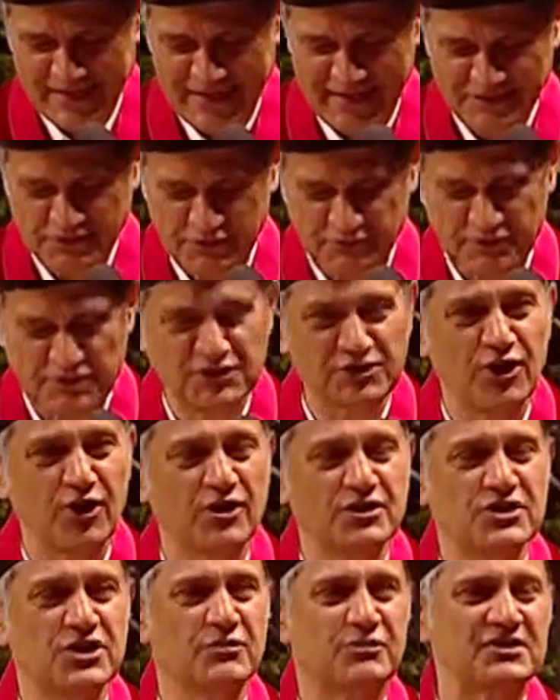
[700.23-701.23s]
As a
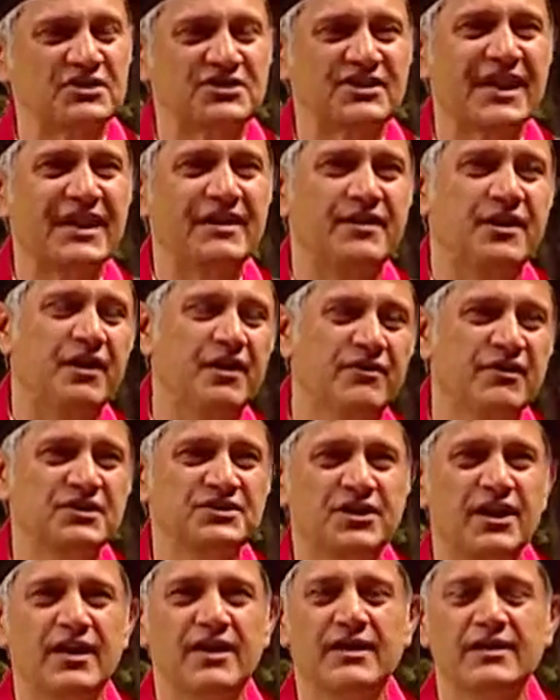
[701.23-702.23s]
result, there were Senate
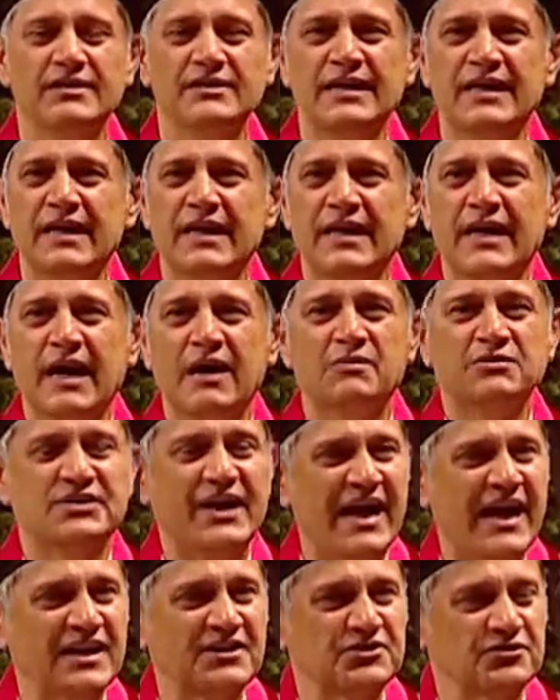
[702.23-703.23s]
hearings held. I was
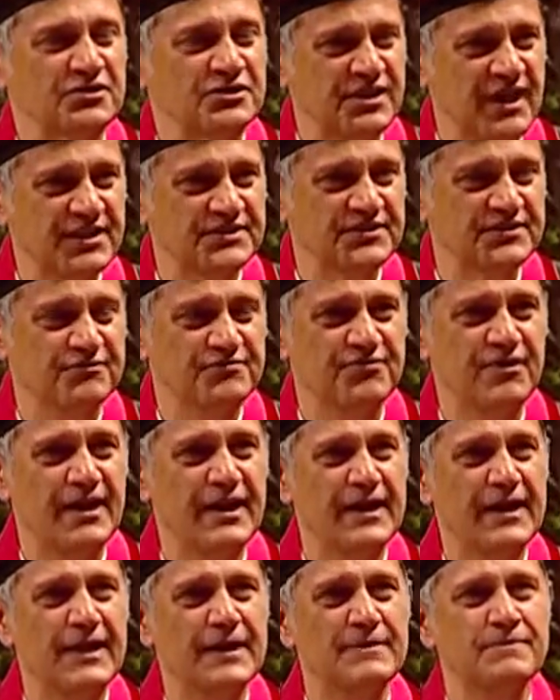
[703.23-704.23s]
asked to
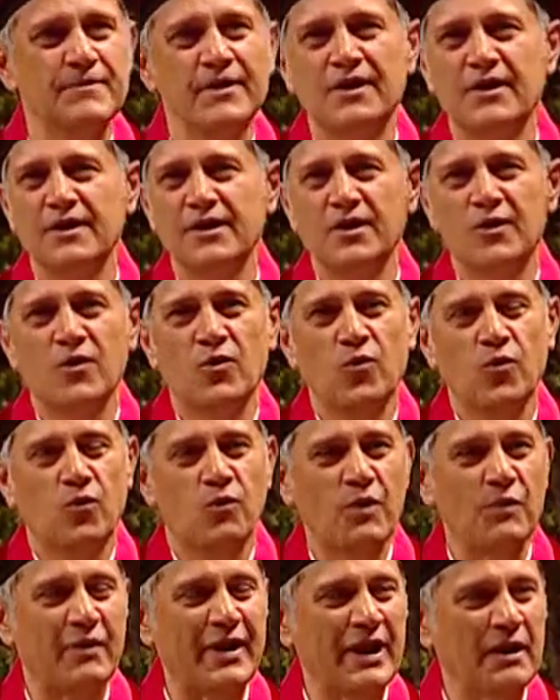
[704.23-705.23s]
testify
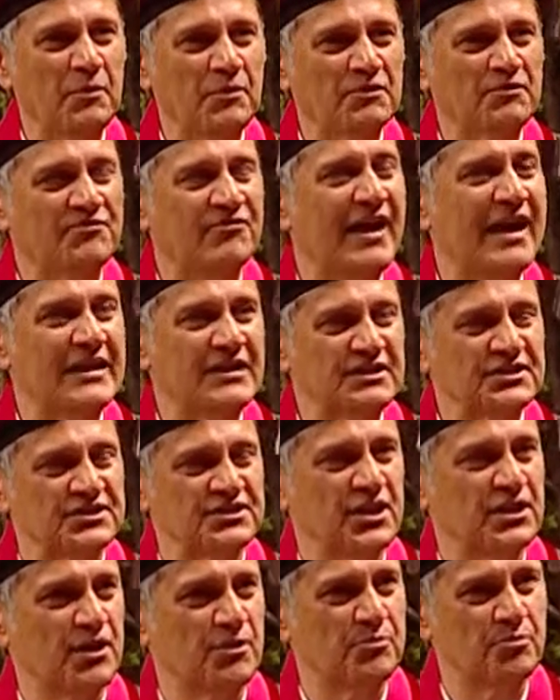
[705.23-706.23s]
we were able to finally
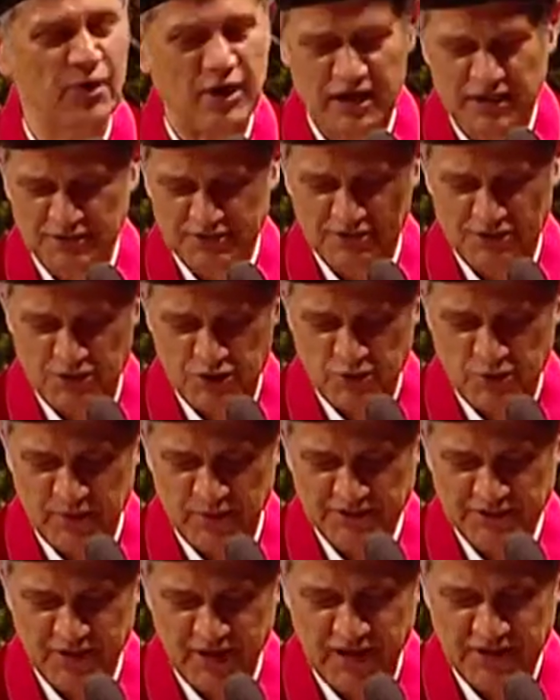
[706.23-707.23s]
sell our products in the
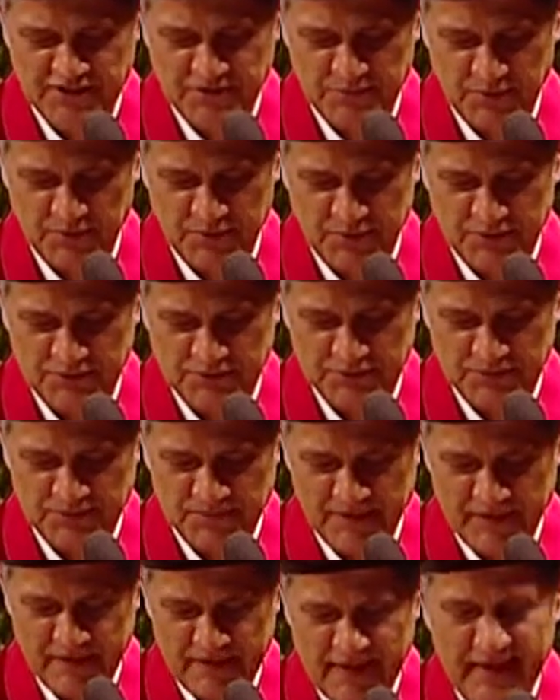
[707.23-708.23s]
U.S. hospitals.
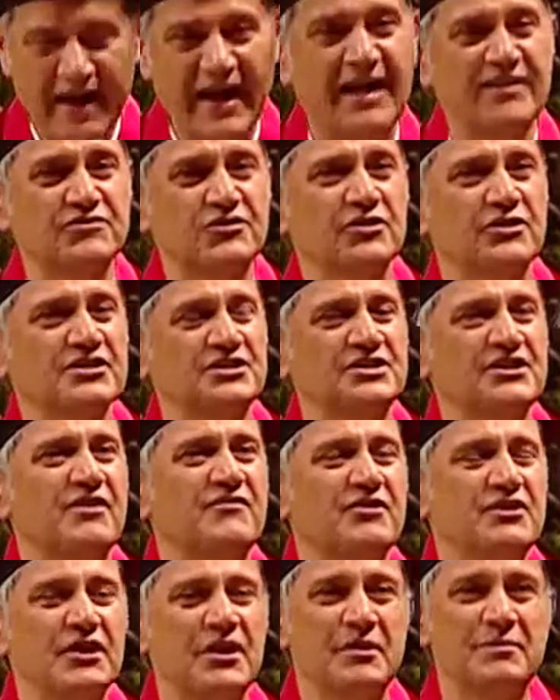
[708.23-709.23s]
After a
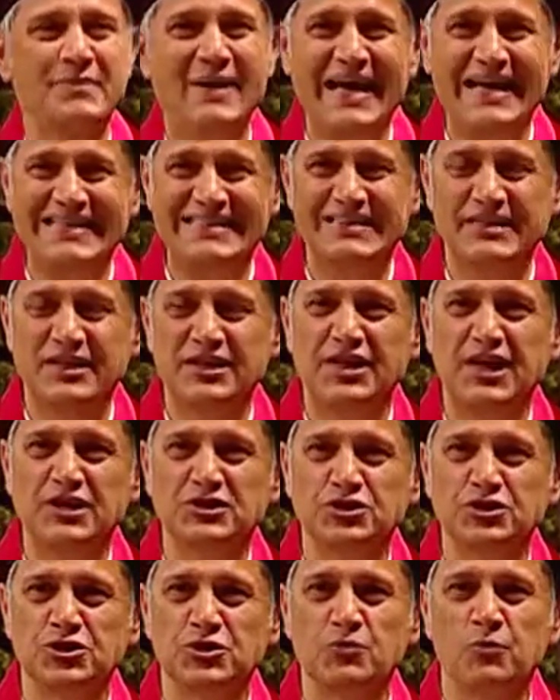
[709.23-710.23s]
seven-year patent
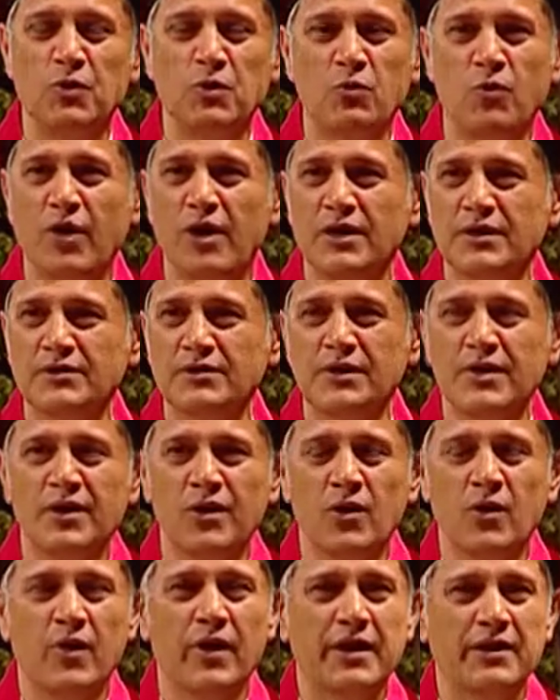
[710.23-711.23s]
litigation, we won
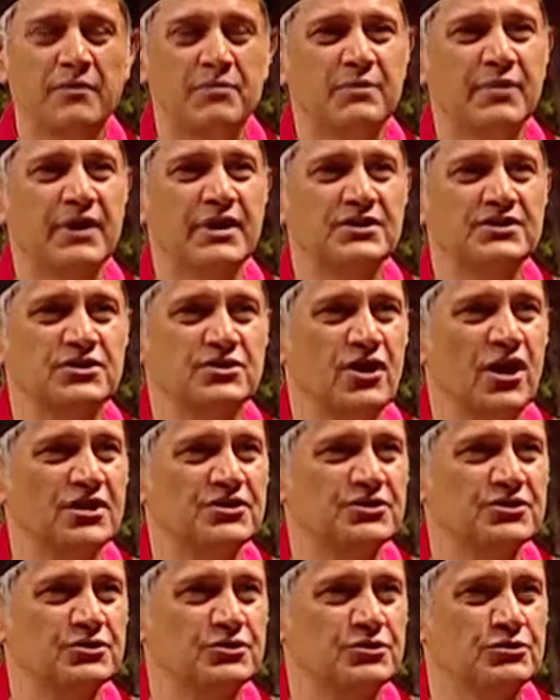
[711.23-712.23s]
one of the biggest
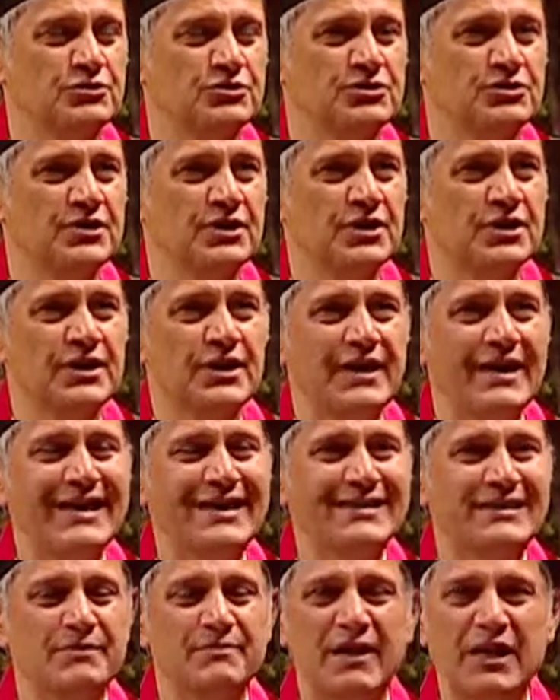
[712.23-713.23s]
lawsuits
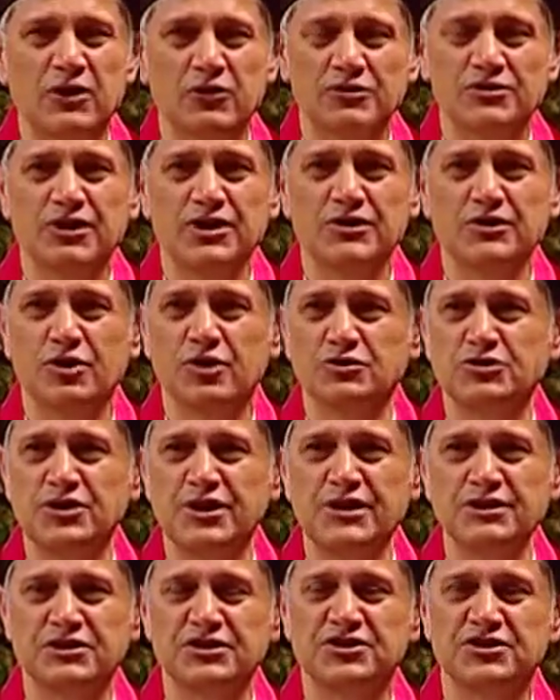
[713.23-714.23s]
in the medical
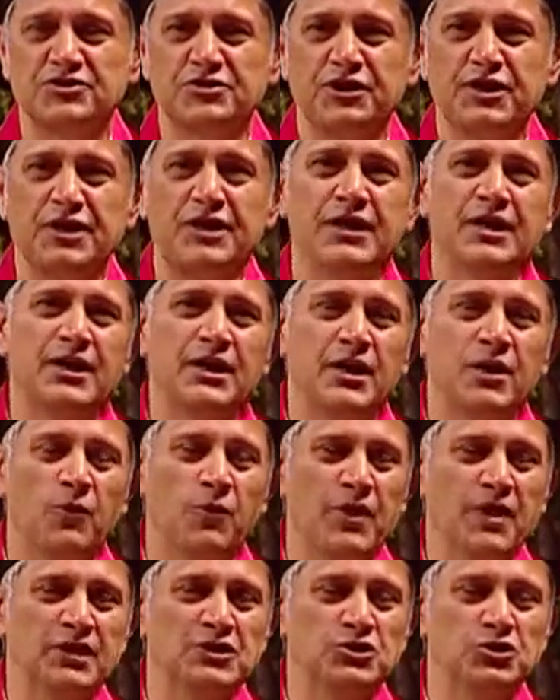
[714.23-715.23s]
technology industry.
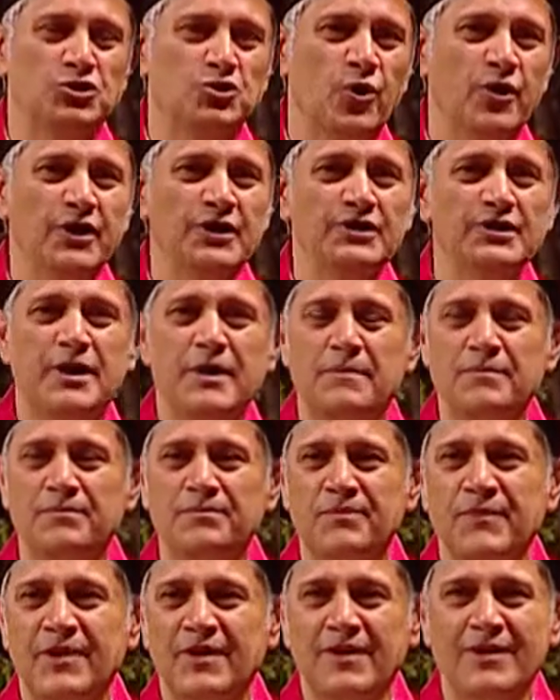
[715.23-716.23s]
We enjoined
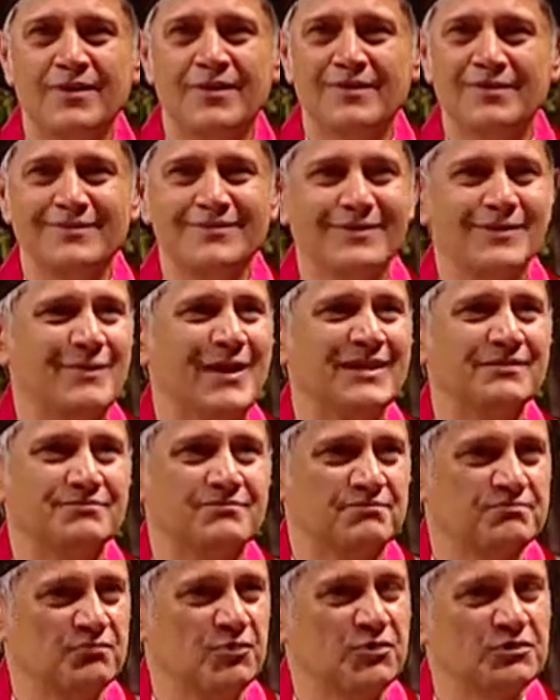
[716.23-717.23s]
them about,
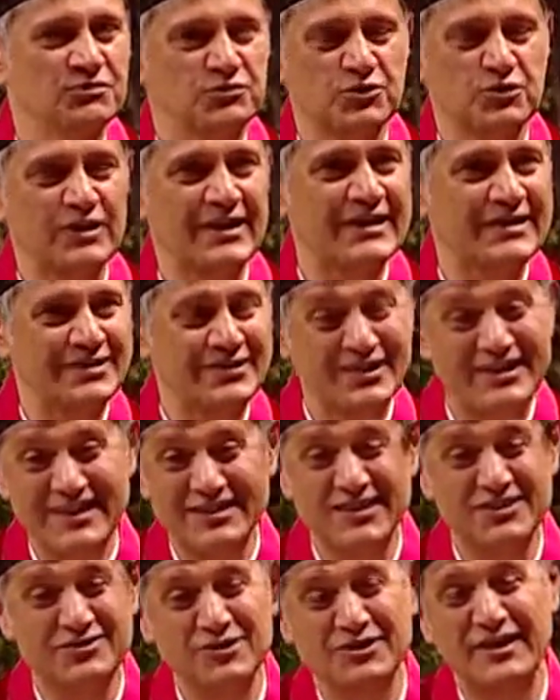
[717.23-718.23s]
we collect,
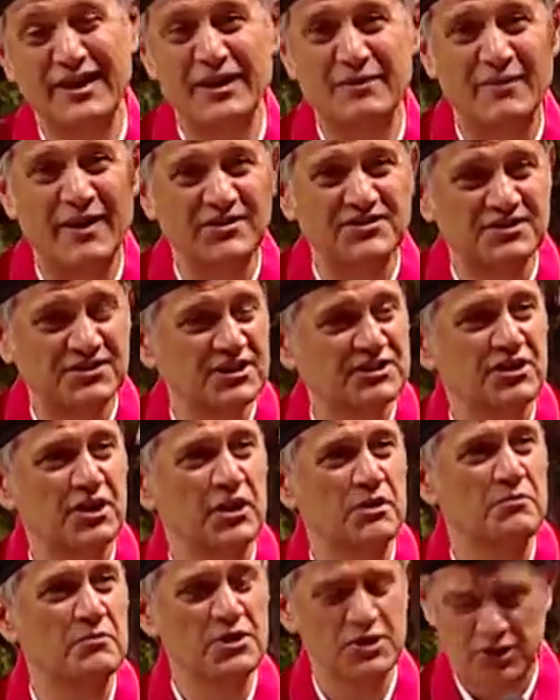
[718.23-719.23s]
collected to date about
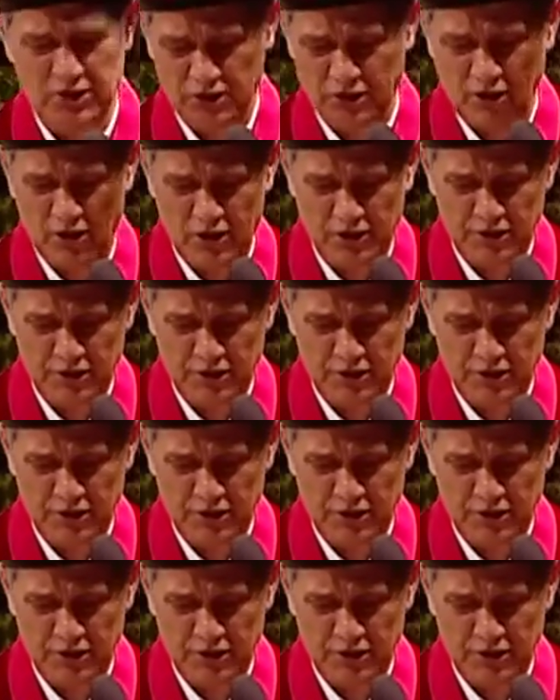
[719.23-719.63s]
$600 million.